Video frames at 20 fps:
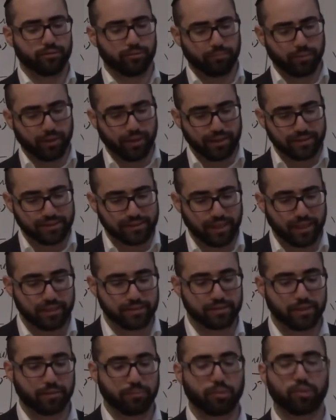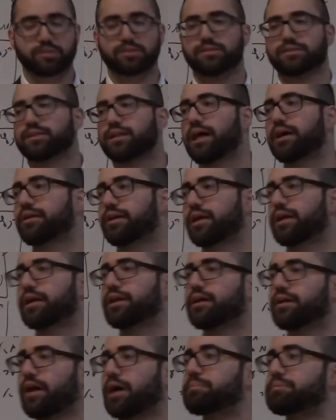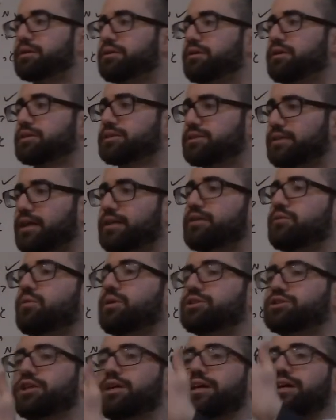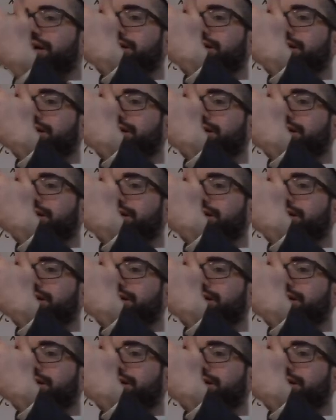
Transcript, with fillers: Maran says that a person is allowed to heat it up to the extent in which